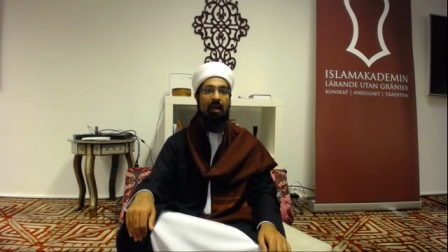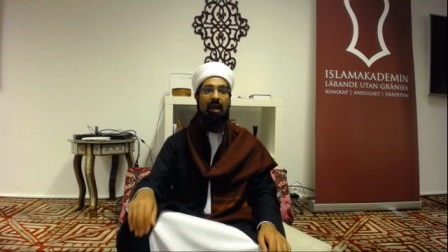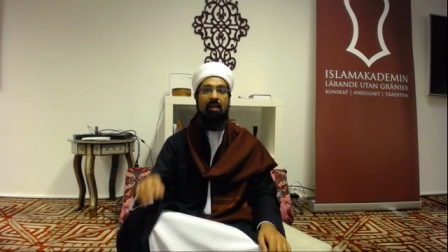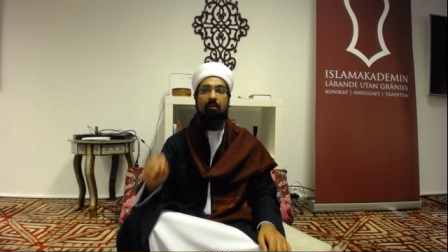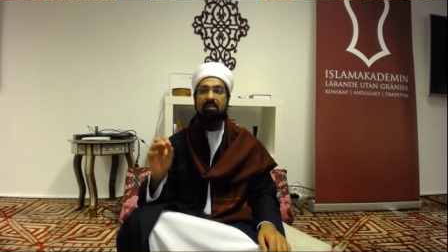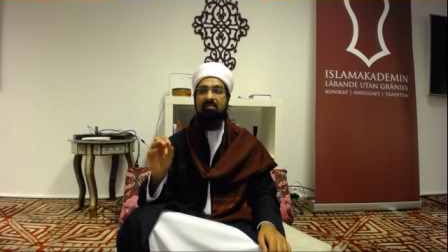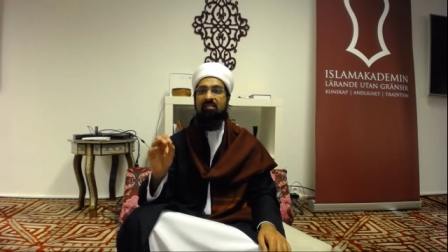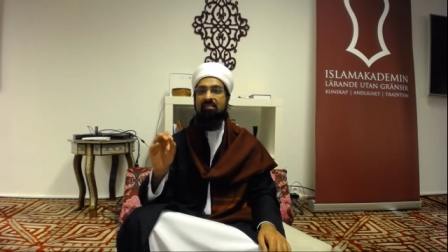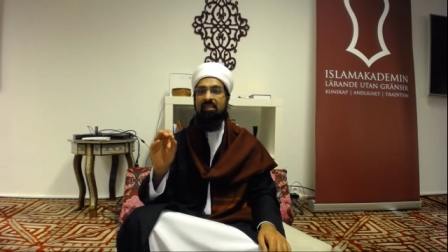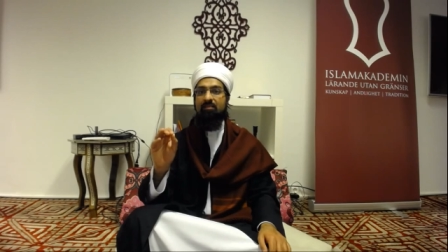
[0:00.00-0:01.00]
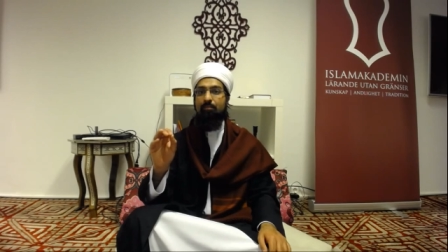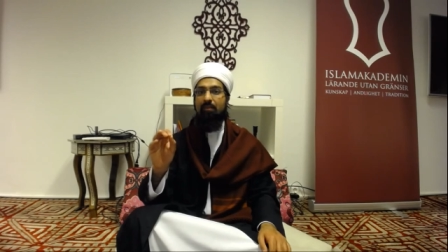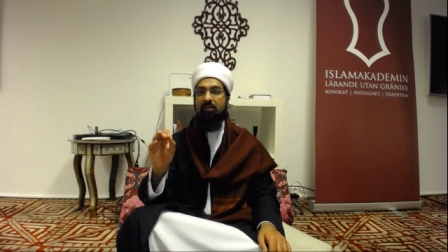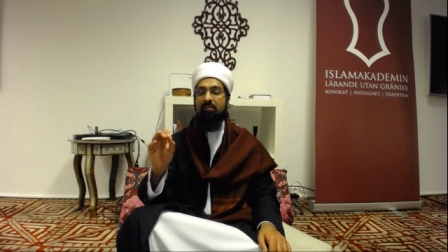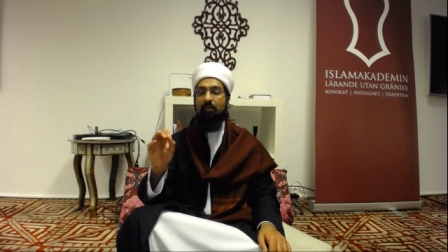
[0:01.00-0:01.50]
and a masjid that's
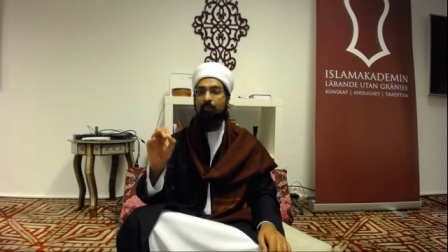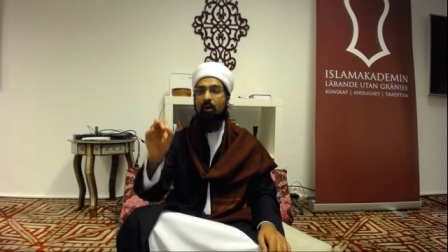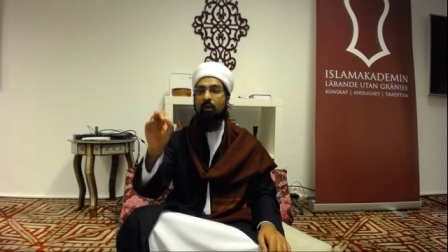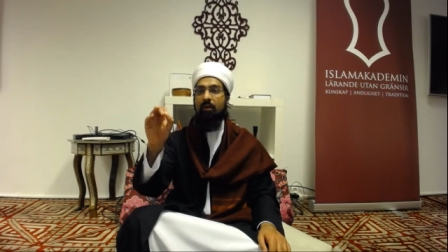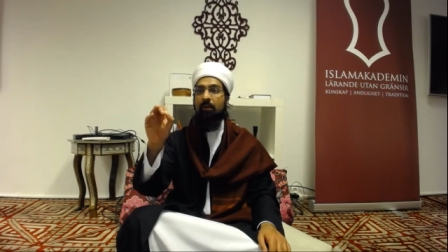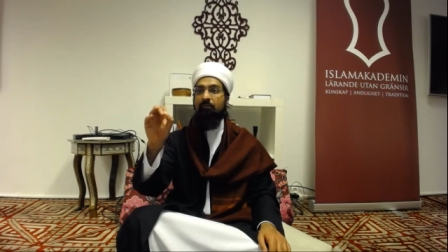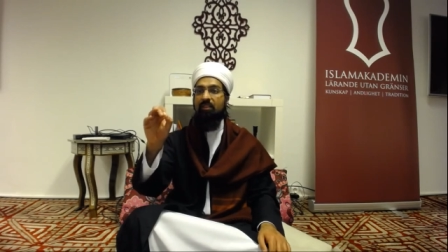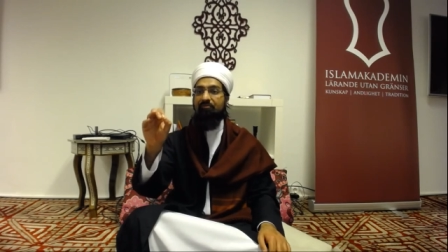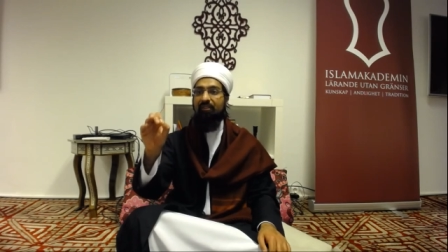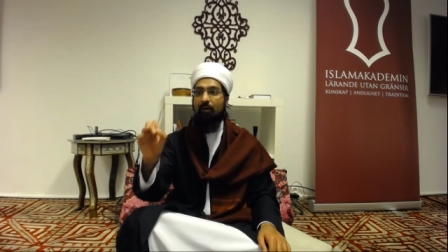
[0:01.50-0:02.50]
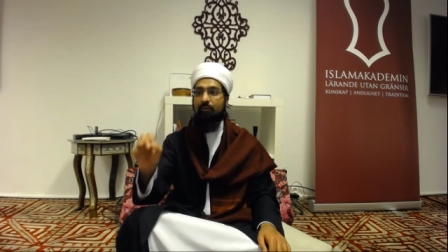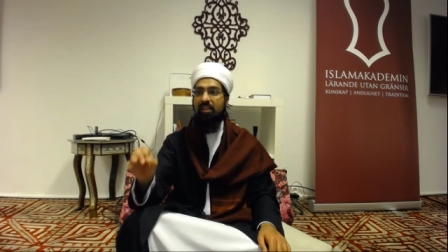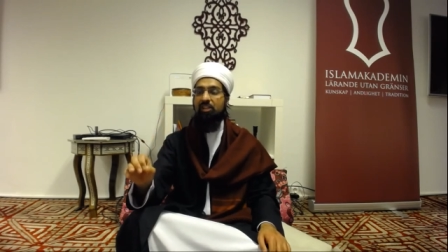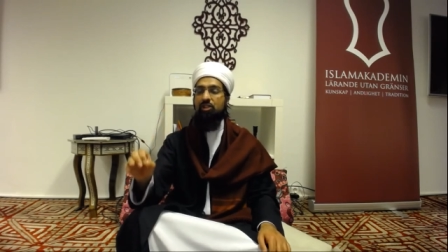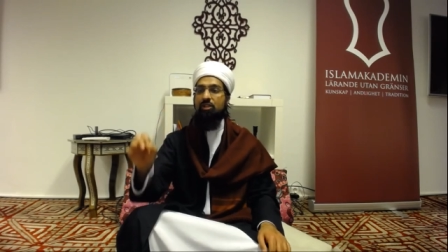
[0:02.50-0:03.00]
built upon the
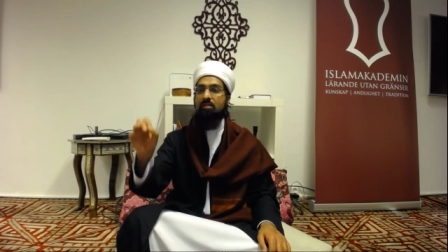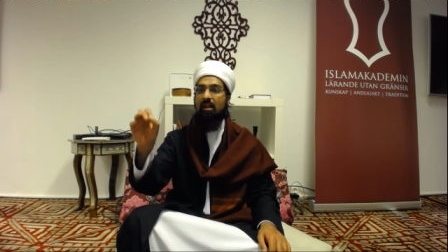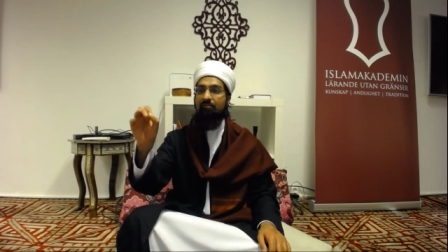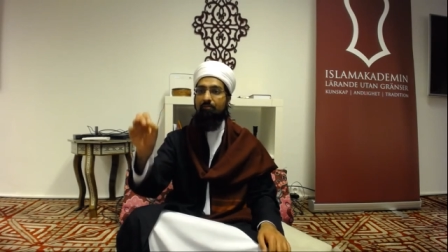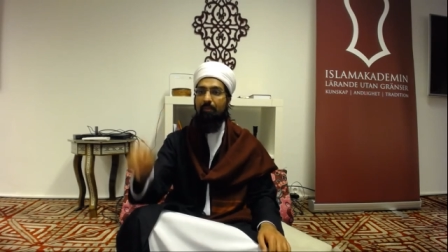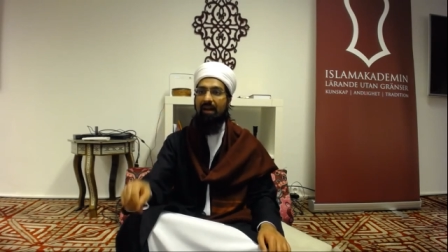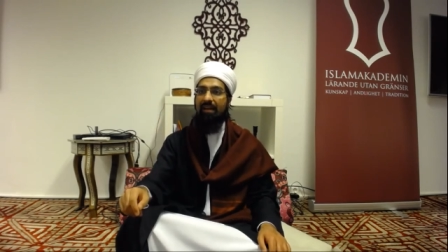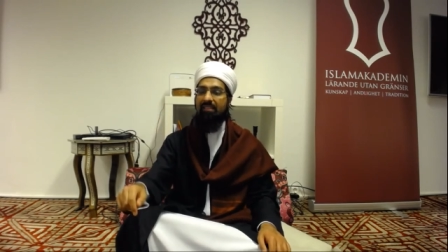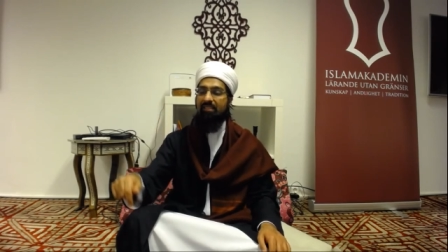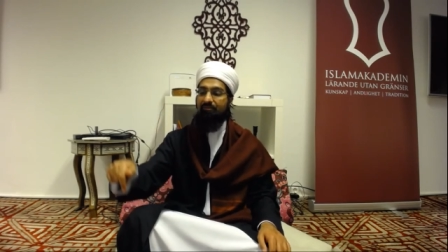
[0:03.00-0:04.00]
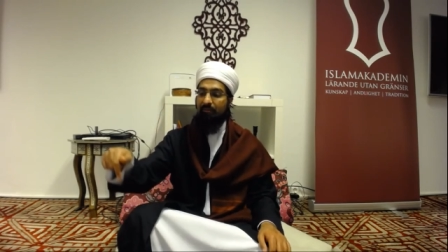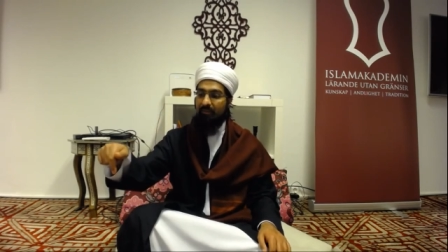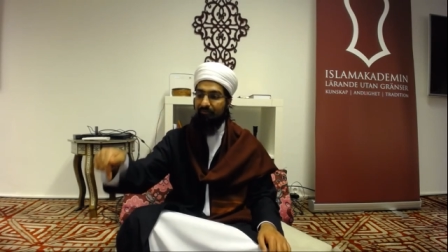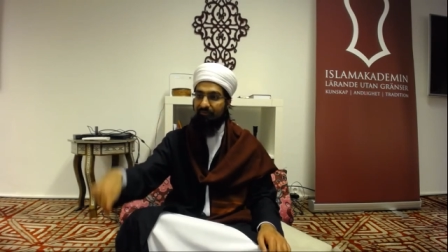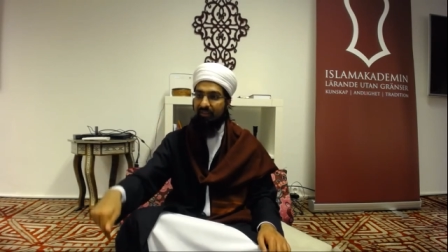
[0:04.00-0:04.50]
foundations of piety from the
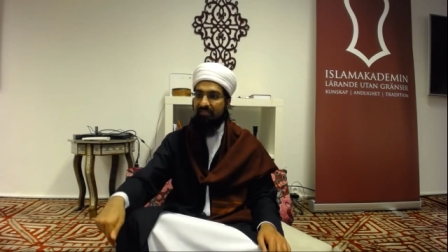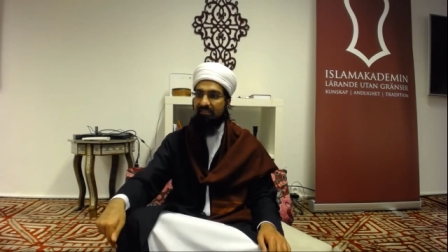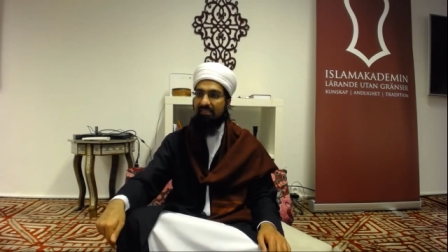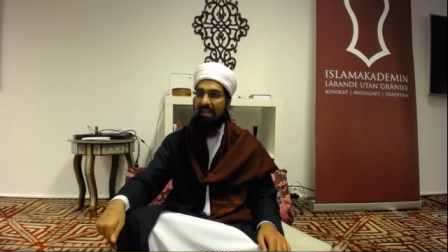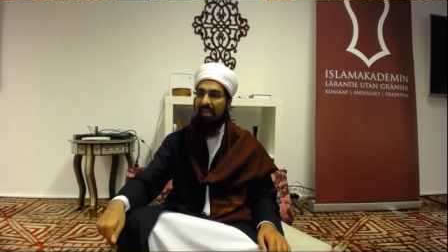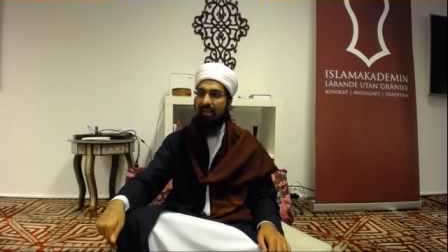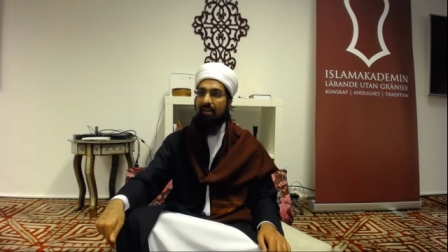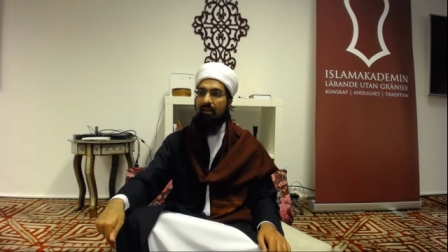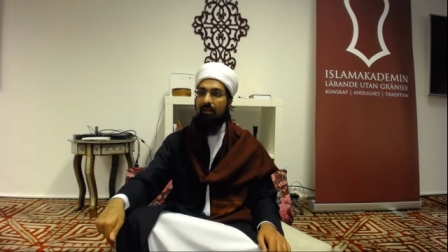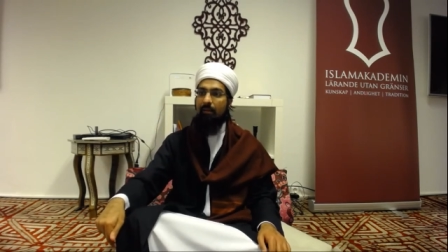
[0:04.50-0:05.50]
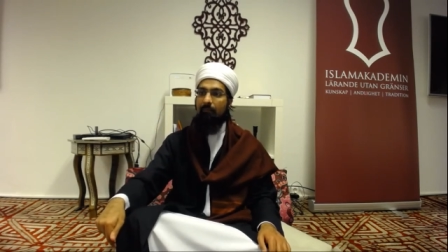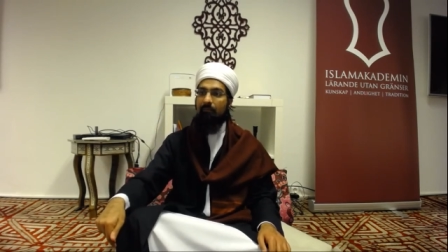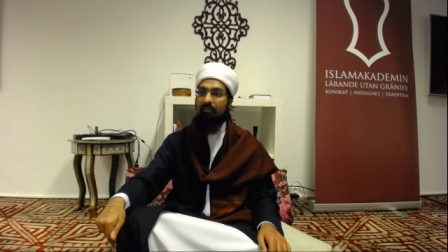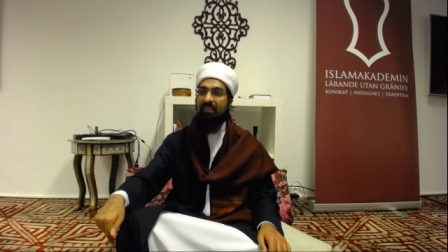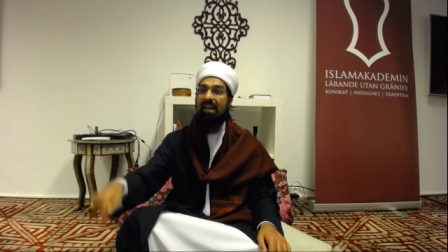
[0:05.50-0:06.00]
first day, that